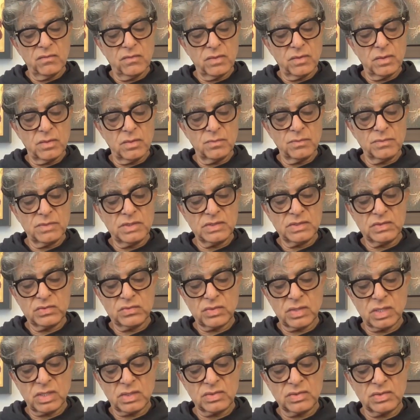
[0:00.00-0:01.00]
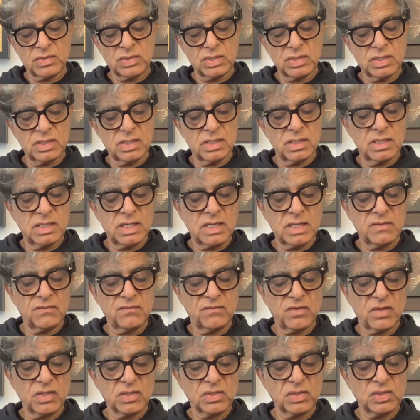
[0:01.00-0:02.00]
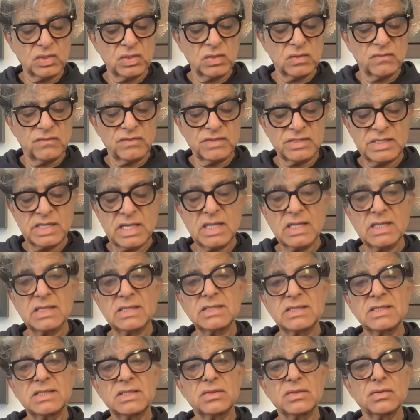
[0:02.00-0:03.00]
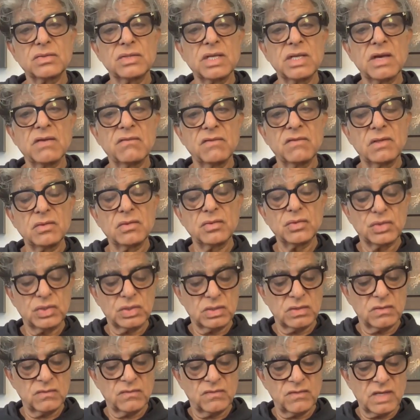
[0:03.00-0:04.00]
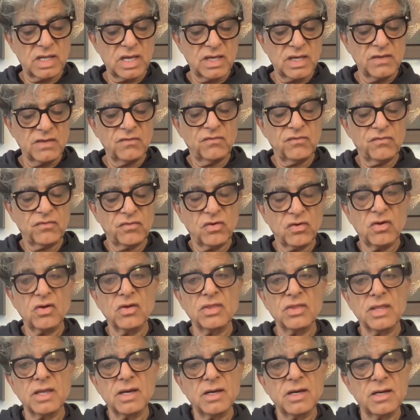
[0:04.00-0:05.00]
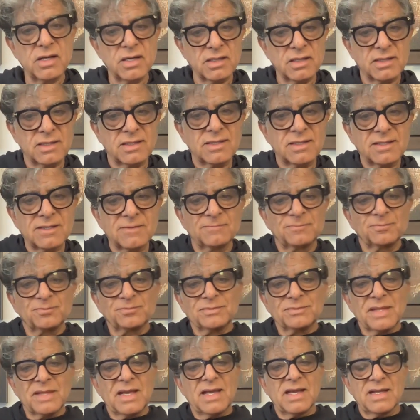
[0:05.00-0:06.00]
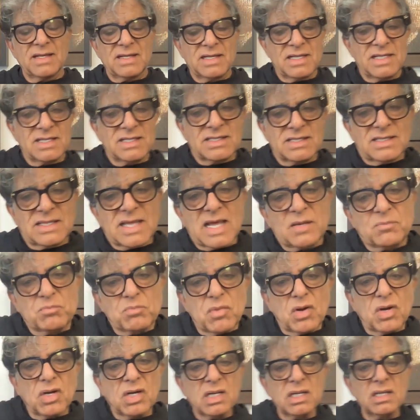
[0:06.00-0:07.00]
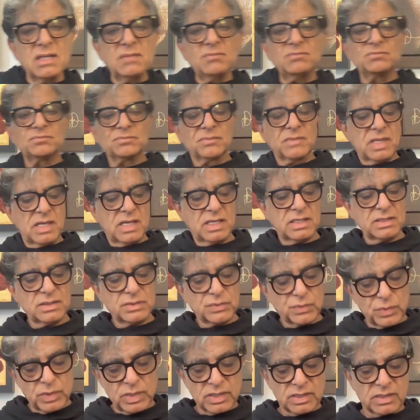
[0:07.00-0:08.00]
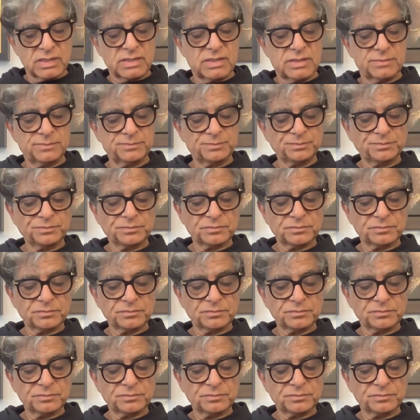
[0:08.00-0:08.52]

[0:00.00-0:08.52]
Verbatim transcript: from the structure and function of cells to the evolution of life on Earth. At least that model has worked.